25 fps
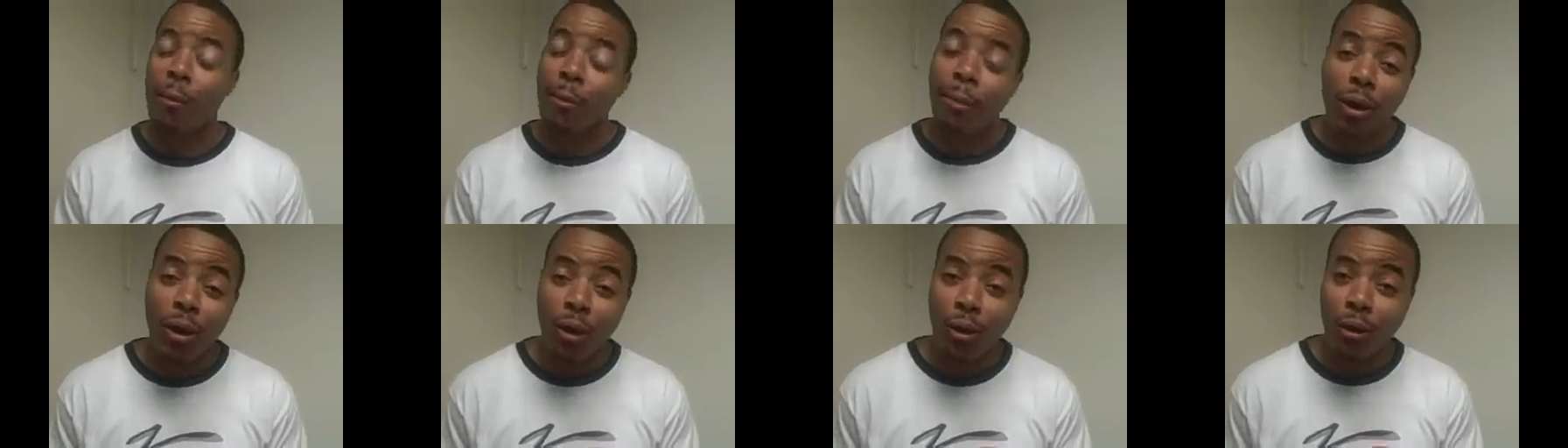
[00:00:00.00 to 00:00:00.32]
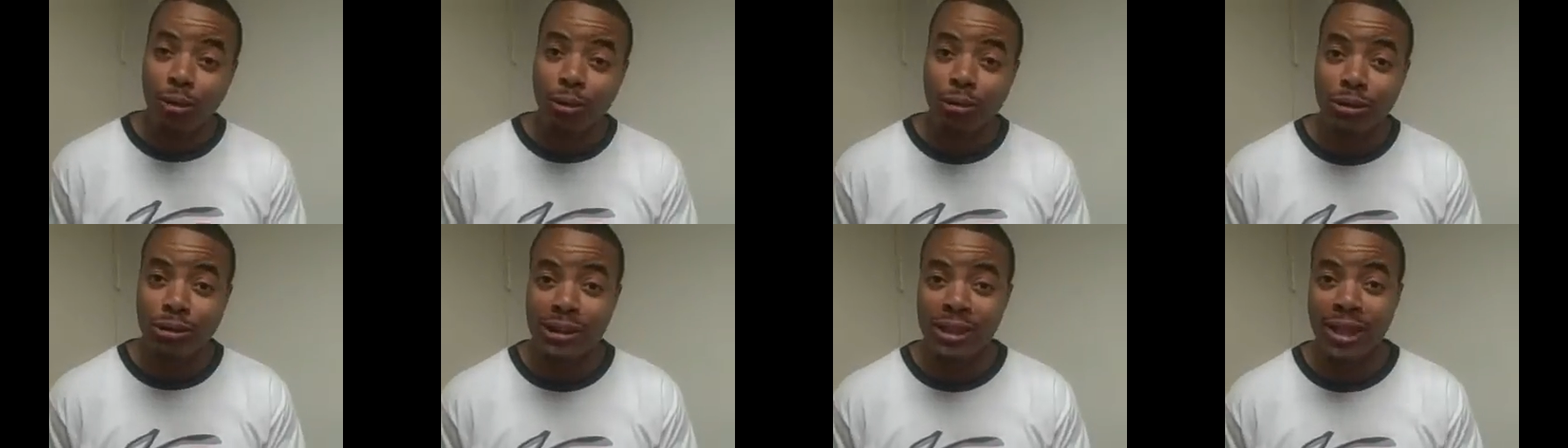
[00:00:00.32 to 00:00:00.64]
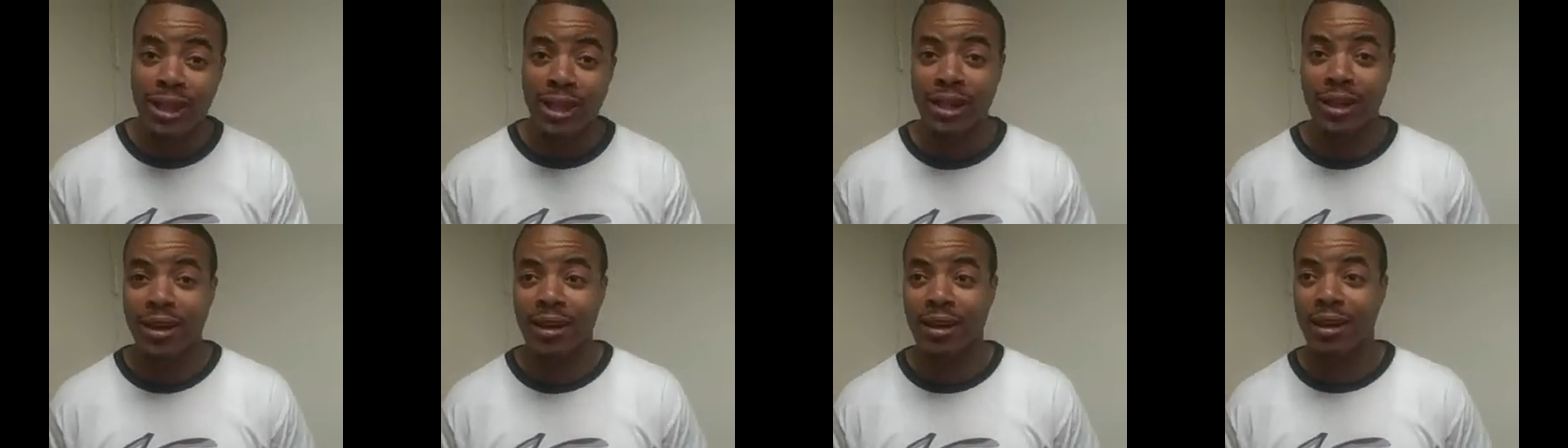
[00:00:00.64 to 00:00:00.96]

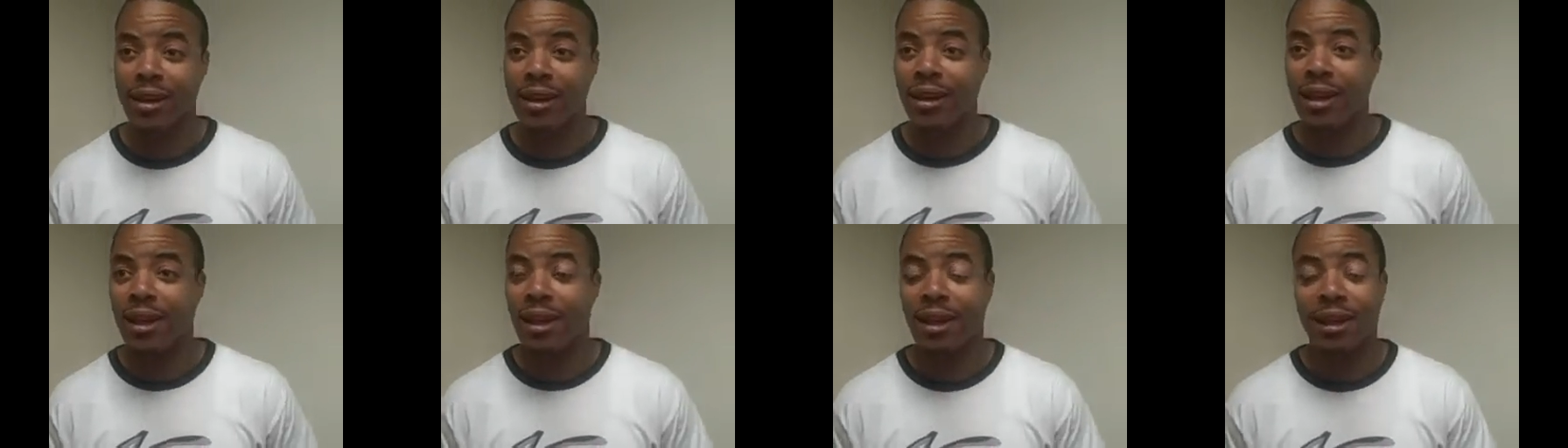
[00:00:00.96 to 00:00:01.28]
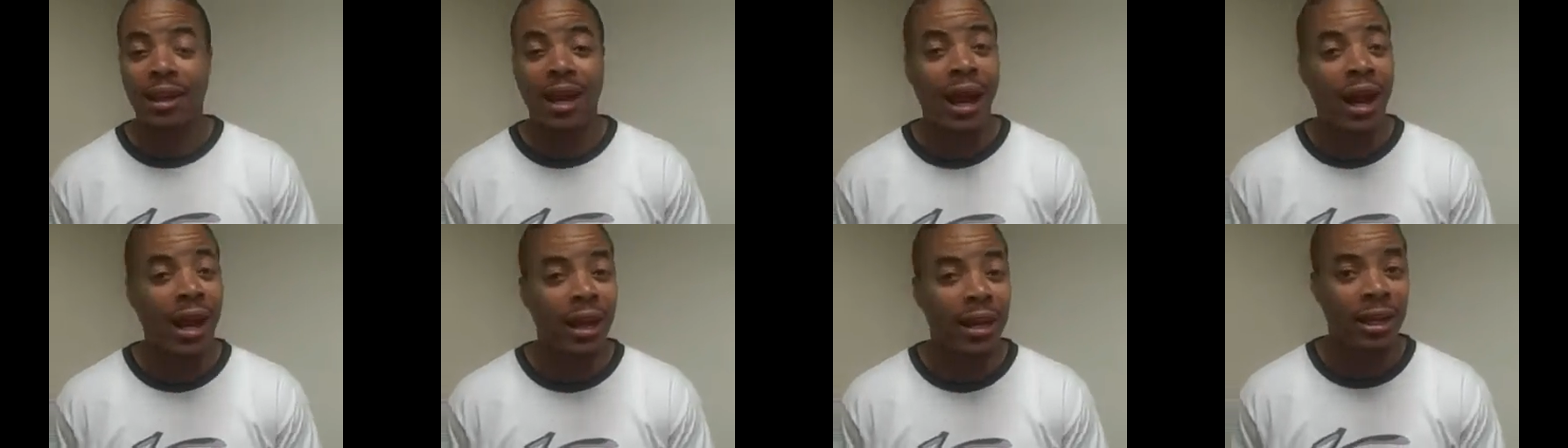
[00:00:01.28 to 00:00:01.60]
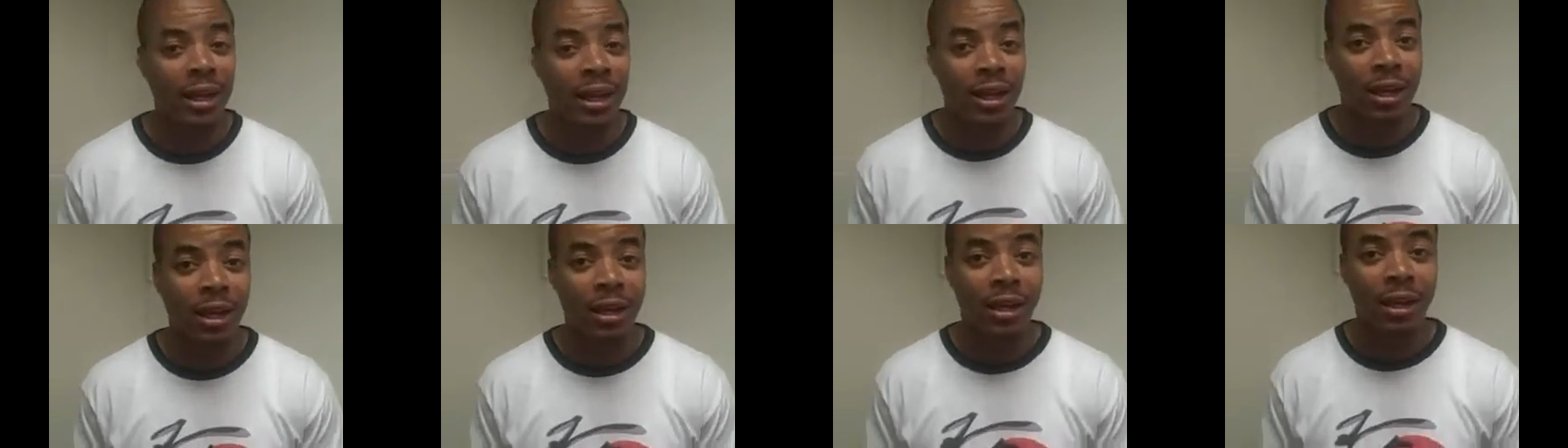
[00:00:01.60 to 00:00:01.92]
posing,
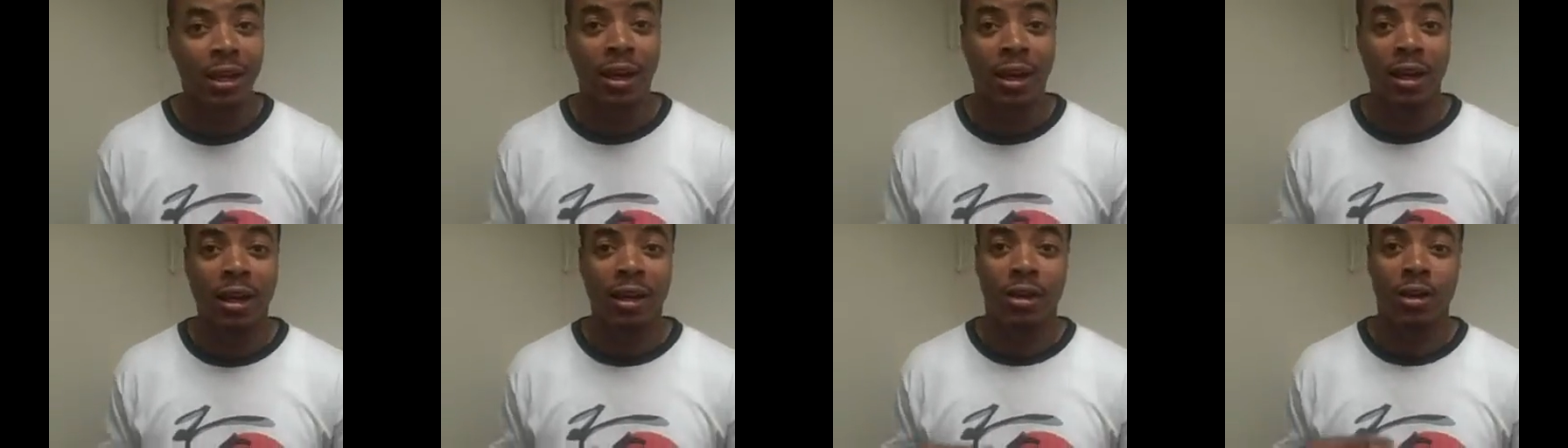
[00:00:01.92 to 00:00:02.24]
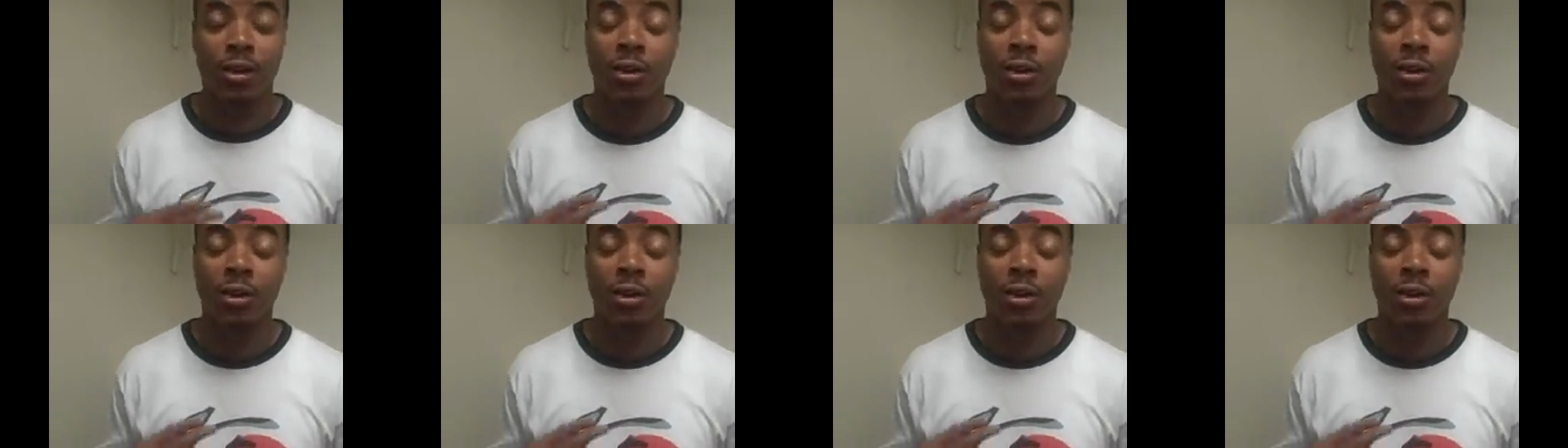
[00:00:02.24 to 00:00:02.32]
locking.